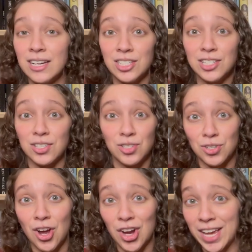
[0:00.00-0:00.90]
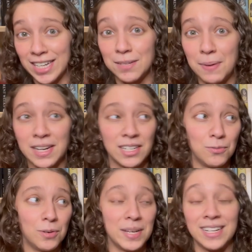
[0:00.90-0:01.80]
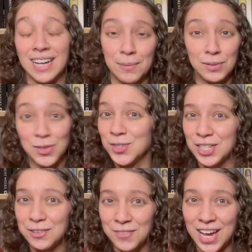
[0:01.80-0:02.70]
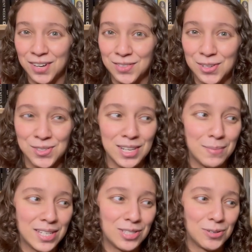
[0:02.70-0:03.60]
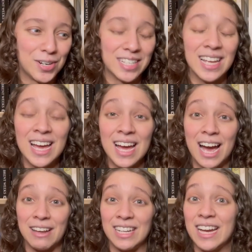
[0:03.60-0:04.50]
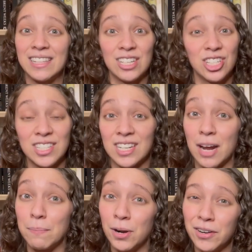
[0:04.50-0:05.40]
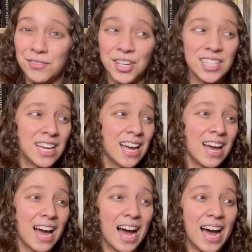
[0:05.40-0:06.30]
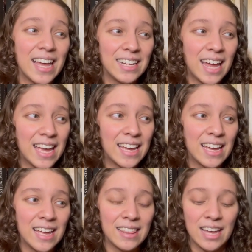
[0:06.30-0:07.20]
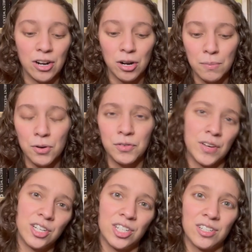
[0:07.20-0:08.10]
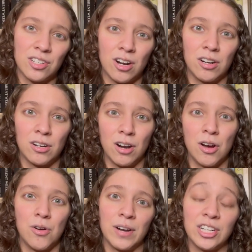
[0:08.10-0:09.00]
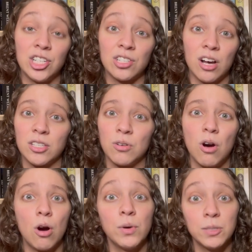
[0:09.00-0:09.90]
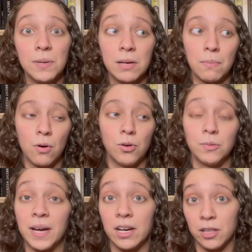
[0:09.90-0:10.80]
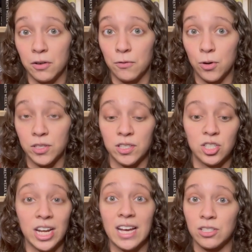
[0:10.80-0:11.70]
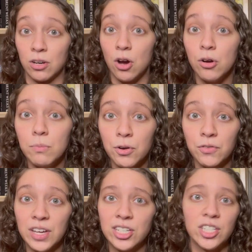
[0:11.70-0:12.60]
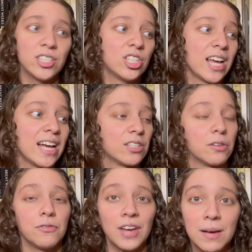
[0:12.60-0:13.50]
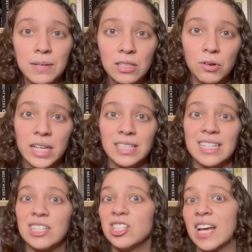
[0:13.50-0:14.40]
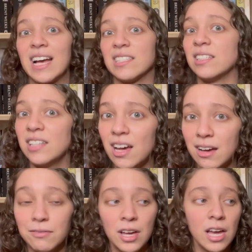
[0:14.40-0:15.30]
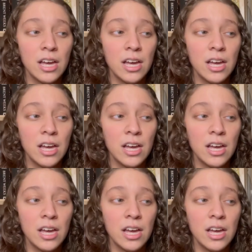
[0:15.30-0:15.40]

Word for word: She's a strong, independent woman. I'm usually a fan of those in my stories. I like that she's not perfect. I like that her motivations are her own, and she's also always being pulled by other forces. She has her own motivations, she has her family loyalties, she has love.